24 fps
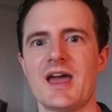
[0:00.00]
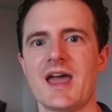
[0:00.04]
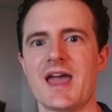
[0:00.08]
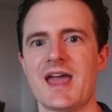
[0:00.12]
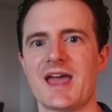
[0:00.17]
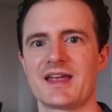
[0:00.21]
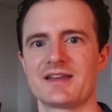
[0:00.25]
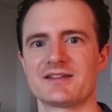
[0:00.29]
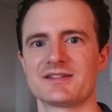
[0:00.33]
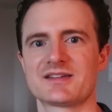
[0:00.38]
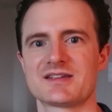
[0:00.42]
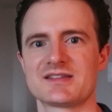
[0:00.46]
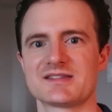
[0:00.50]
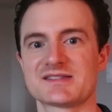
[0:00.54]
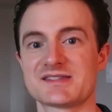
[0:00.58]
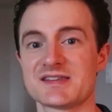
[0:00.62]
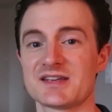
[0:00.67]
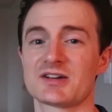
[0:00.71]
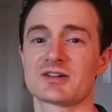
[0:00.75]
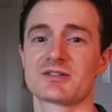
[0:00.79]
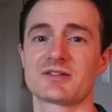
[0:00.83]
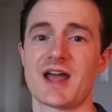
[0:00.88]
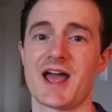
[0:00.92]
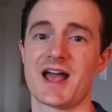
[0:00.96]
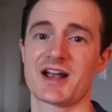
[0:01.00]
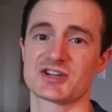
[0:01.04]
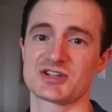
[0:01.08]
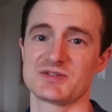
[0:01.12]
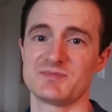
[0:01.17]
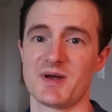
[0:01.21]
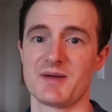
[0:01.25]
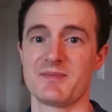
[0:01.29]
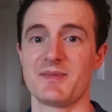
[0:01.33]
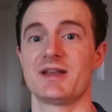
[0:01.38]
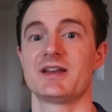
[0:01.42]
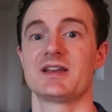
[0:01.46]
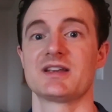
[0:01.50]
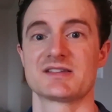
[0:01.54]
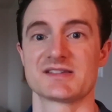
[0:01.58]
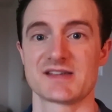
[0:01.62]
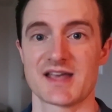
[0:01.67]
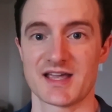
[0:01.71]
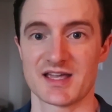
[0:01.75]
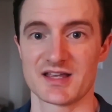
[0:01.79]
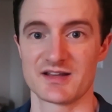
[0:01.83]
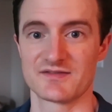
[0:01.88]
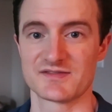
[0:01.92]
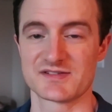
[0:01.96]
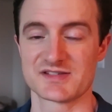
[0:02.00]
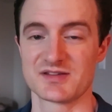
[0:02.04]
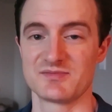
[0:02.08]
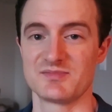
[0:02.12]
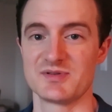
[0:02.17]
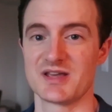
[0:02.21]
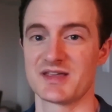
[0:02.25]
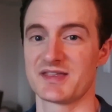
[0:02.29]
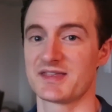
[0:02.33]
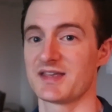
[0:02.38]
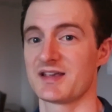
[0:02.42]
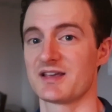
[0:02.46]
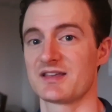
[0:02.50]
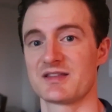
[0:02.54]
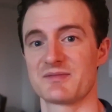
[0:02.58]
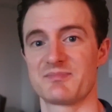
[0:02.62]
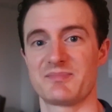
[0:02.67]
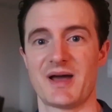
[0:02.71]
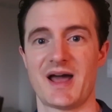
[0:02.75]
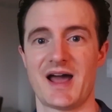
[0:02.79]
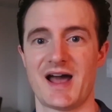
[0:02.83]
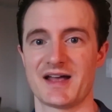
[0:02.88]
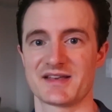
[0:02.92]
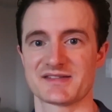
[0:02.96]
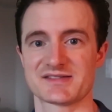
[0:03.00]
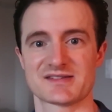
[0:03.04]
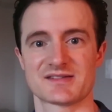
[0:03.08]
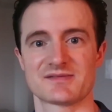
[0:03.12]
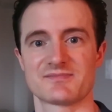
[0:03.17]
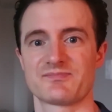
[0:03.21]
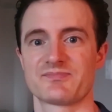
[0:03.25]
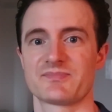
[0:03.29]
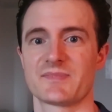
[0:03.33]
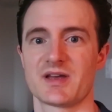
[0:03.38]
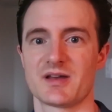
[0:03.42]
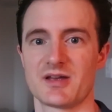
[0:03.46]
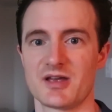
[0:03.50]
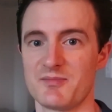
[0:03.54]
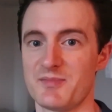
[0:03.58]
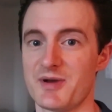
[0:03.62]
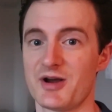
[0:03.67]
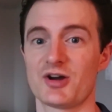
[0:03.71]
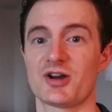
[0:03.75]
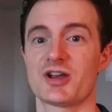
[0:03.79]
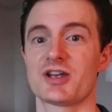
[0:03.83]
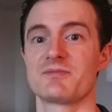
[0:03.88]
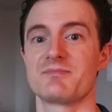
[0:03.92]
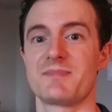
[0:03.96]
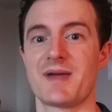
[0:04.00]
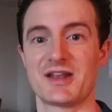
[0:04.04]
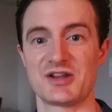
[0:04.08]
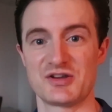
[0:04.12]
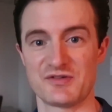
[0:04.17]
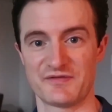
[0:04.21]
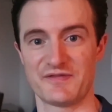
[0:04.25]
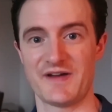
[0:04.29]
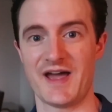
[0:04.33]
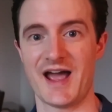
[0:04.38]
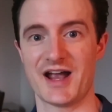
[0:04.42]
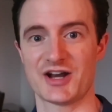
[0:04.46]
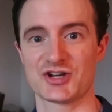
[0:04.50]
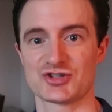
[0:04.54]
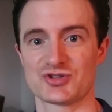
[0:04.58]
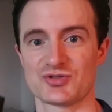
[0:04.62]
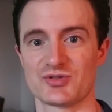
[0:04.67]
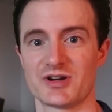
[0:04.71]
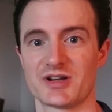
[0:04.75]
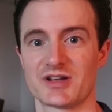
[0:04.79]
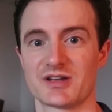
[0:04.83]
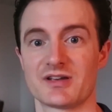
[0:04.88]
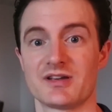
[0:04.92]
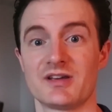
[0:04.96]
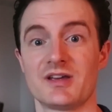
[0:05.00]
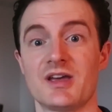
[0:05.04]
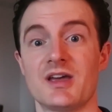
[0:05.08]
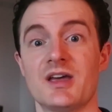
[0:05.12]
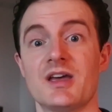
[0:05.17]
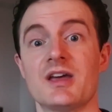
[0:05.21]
and considered actually by many executives to be a thing of the past. American manufacturing